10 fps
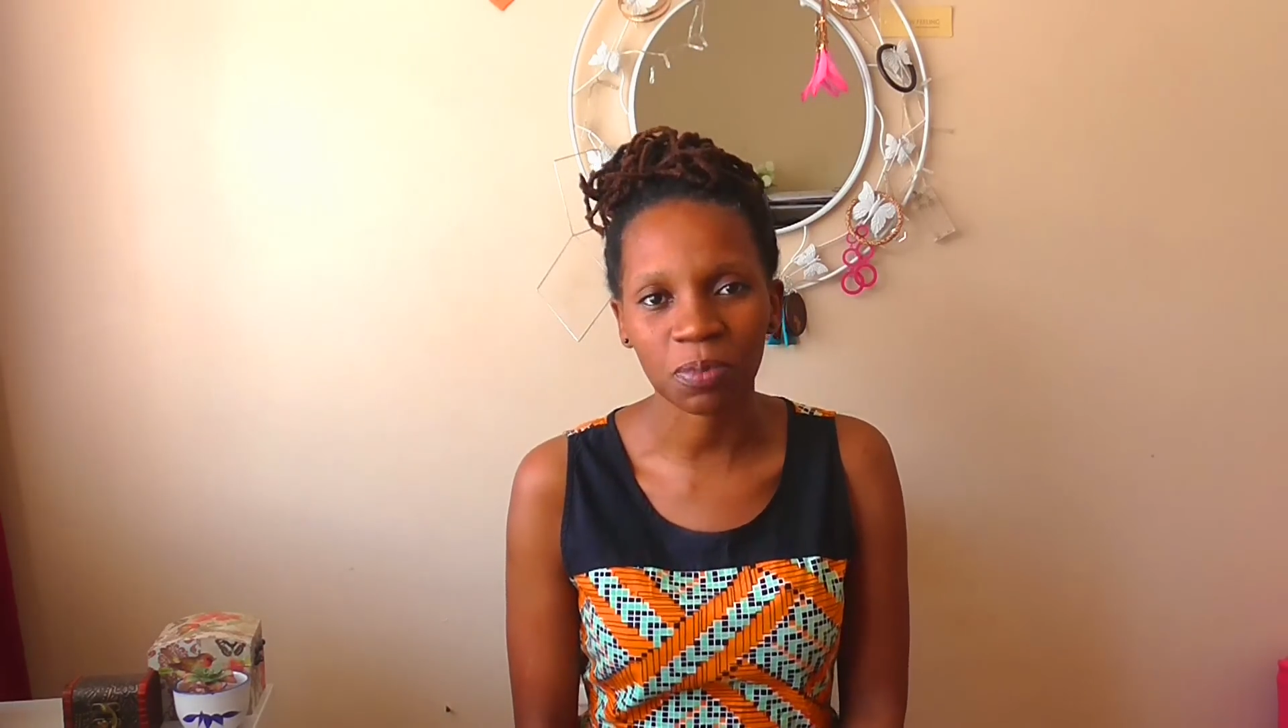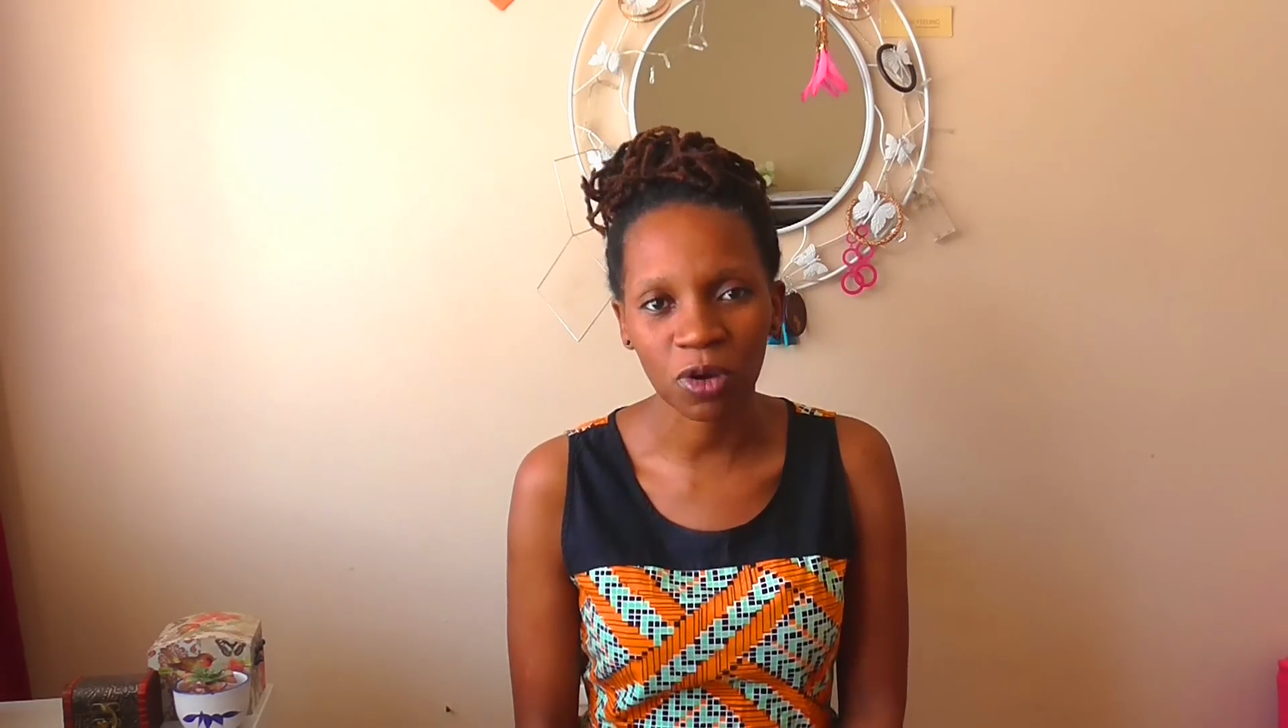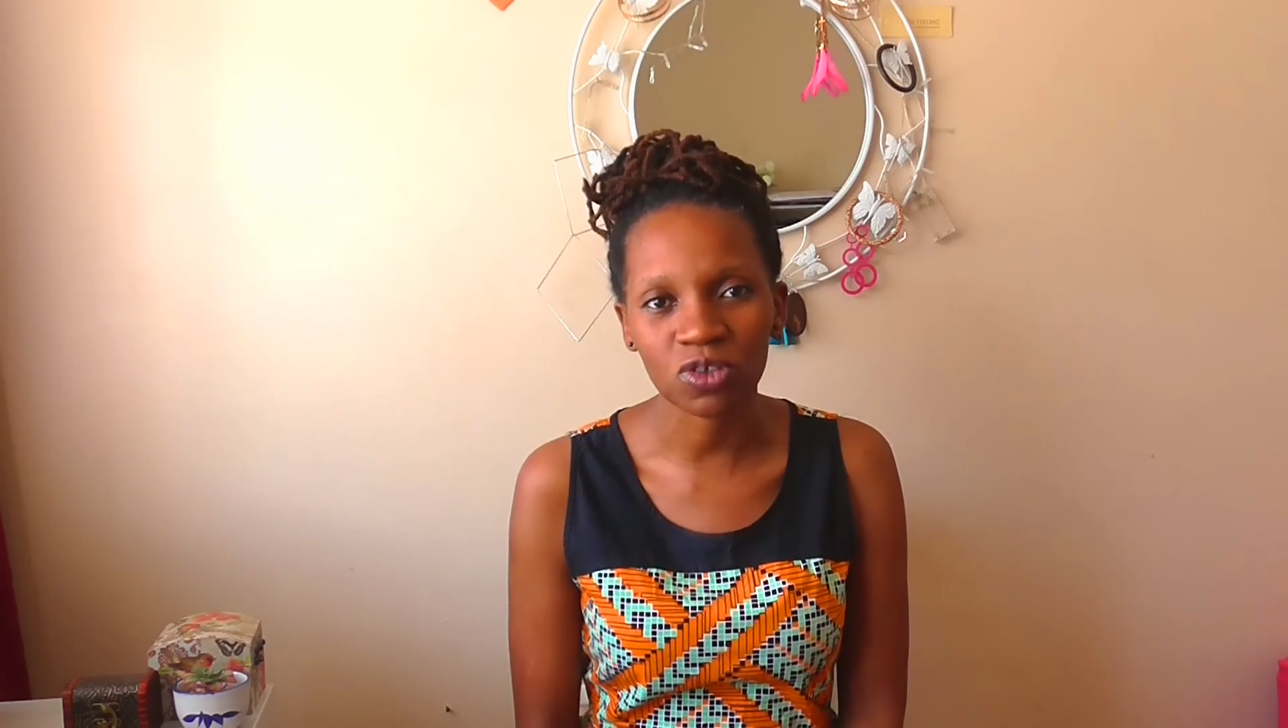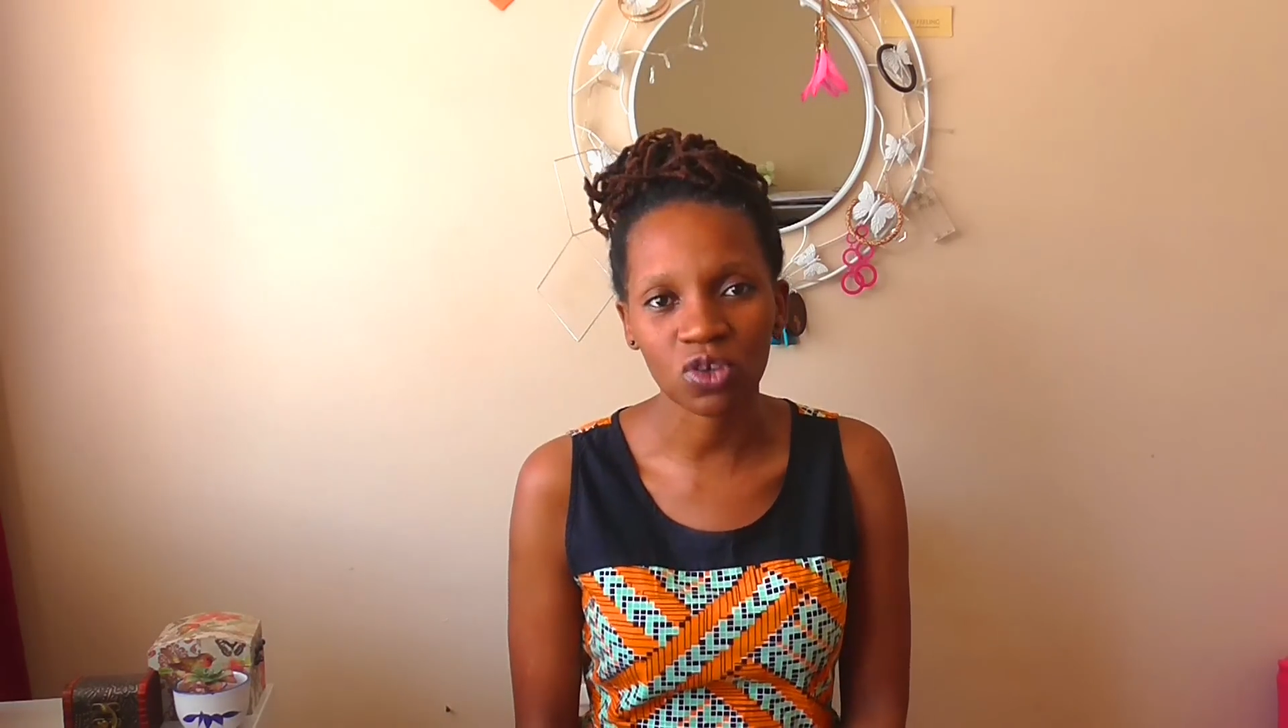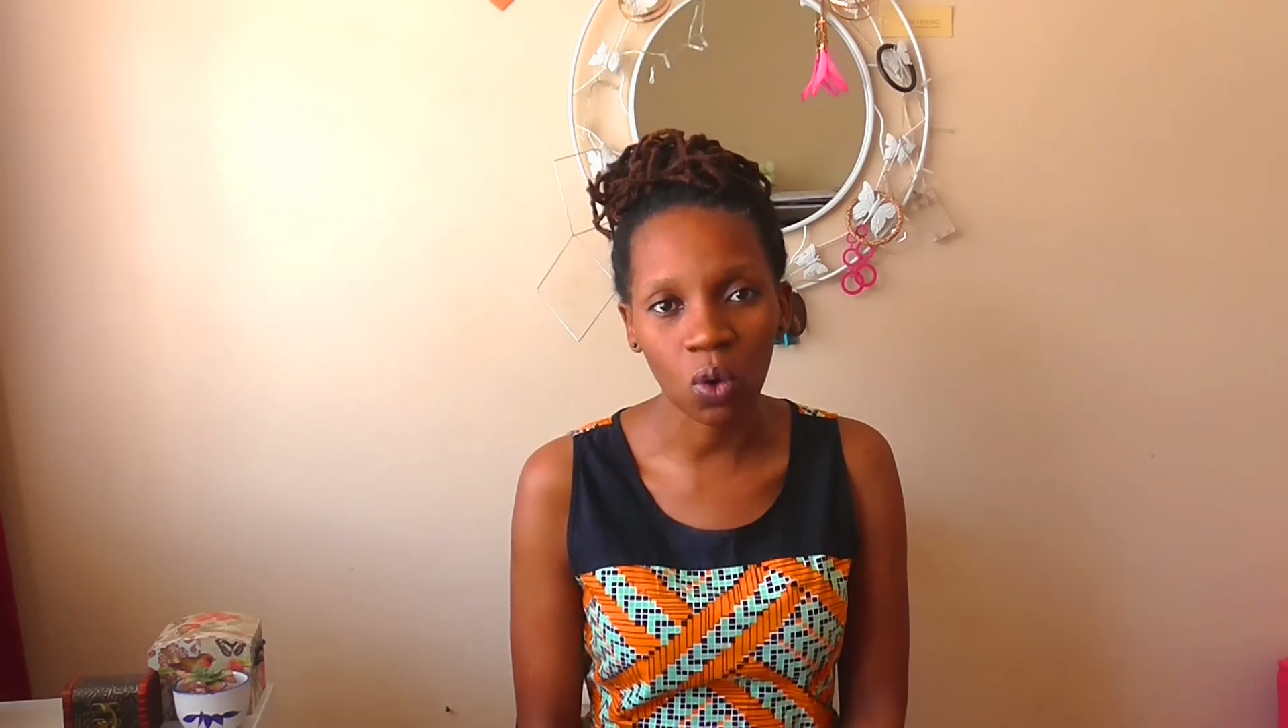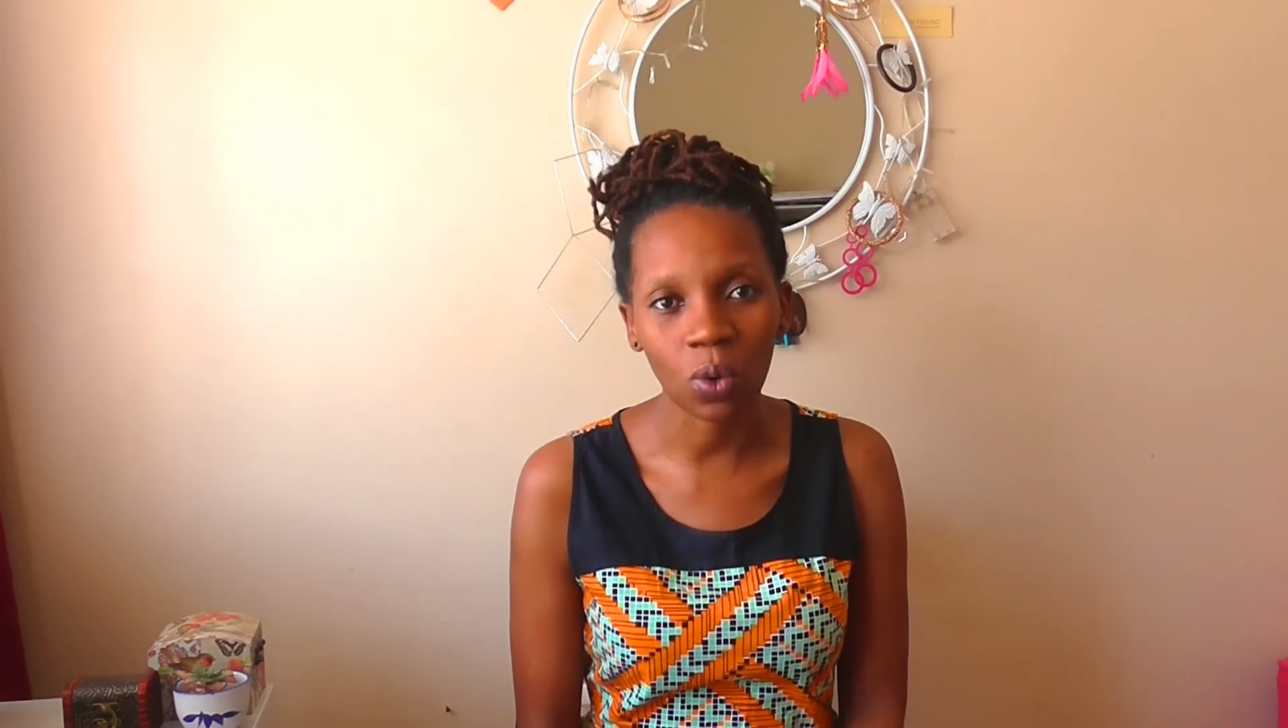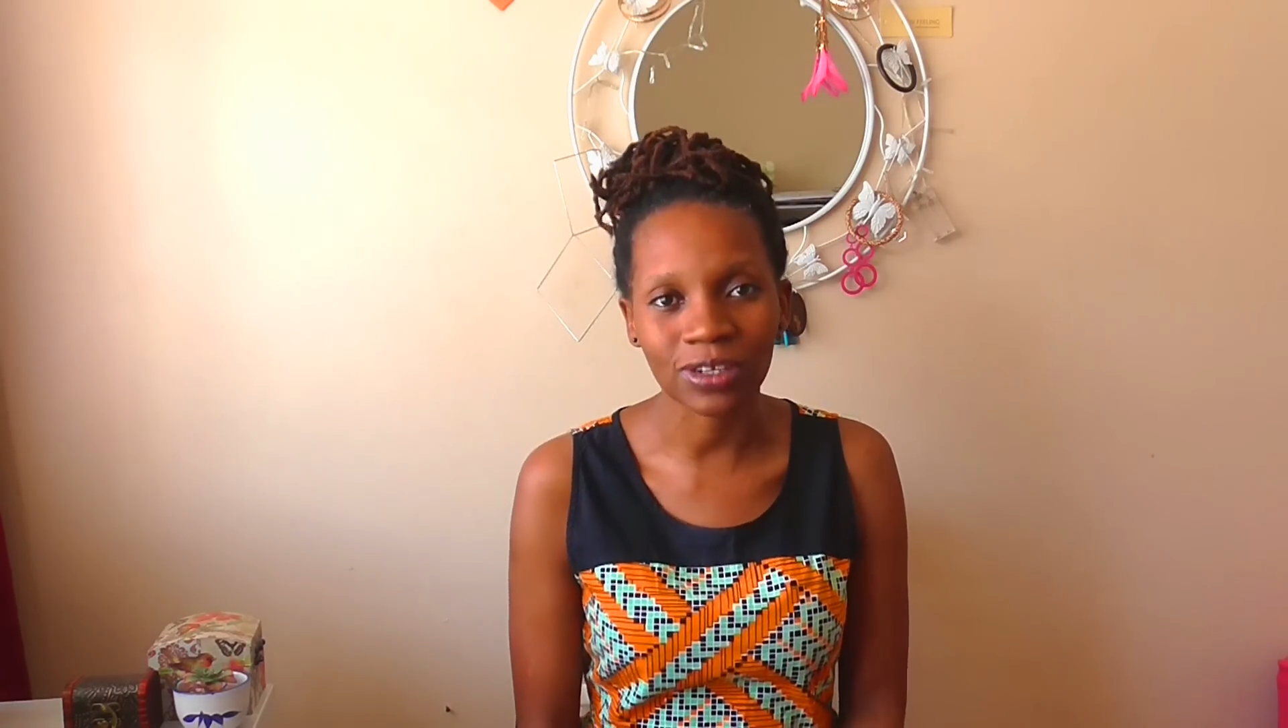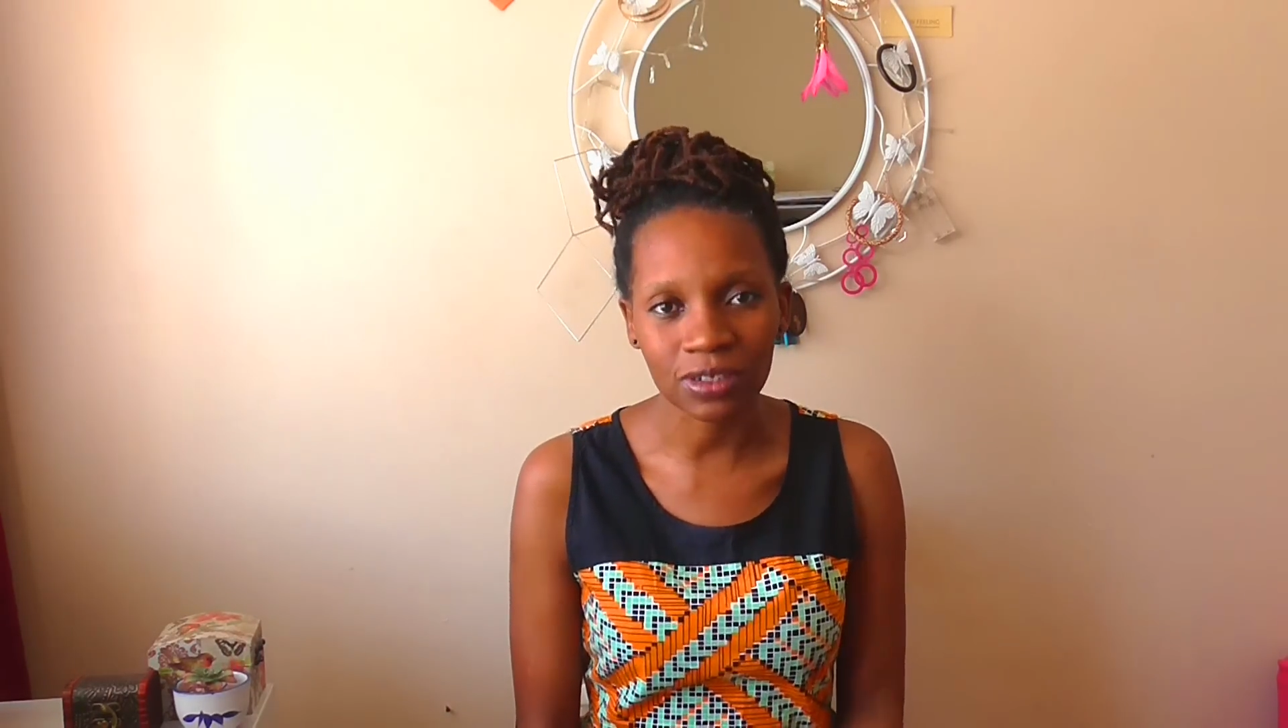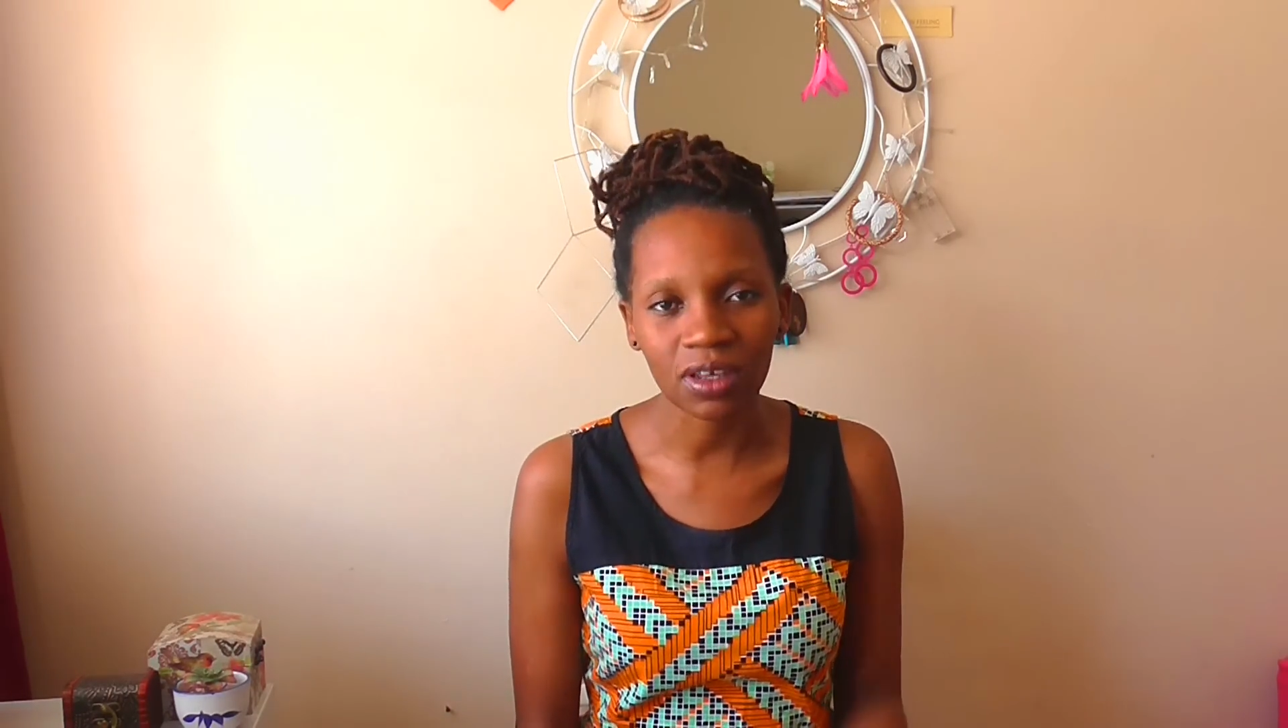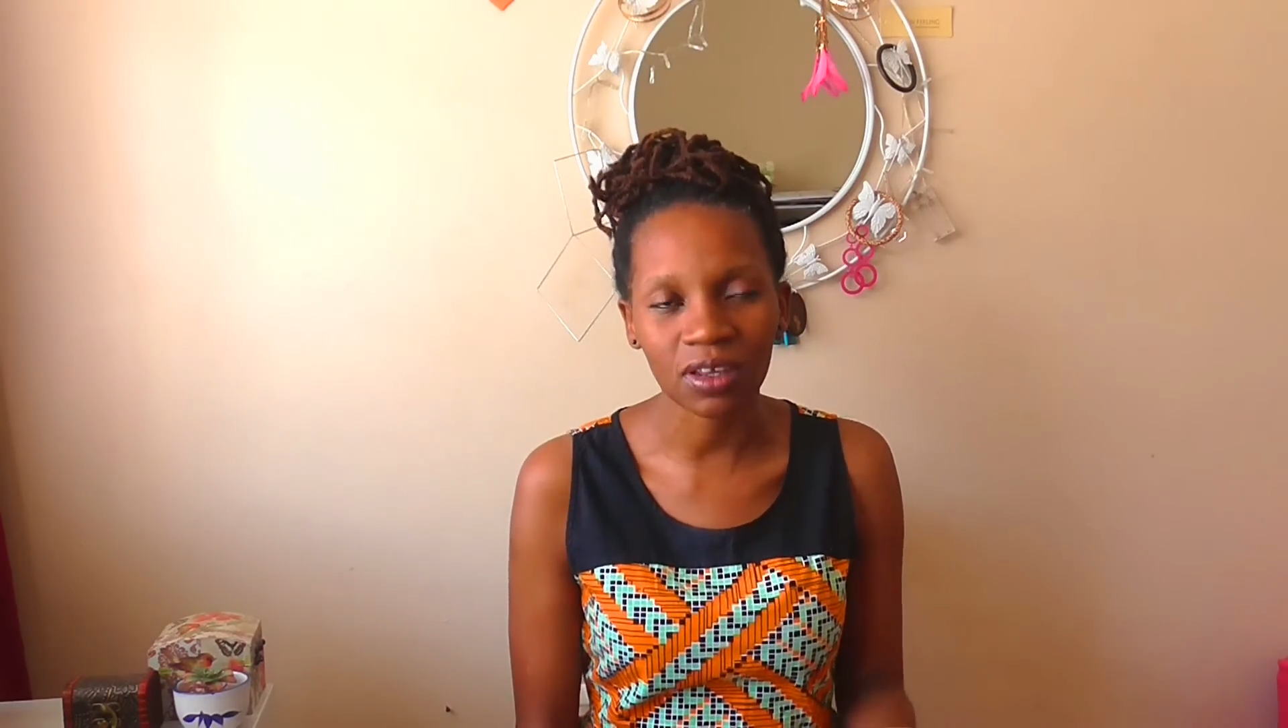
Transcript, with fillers: opposed to always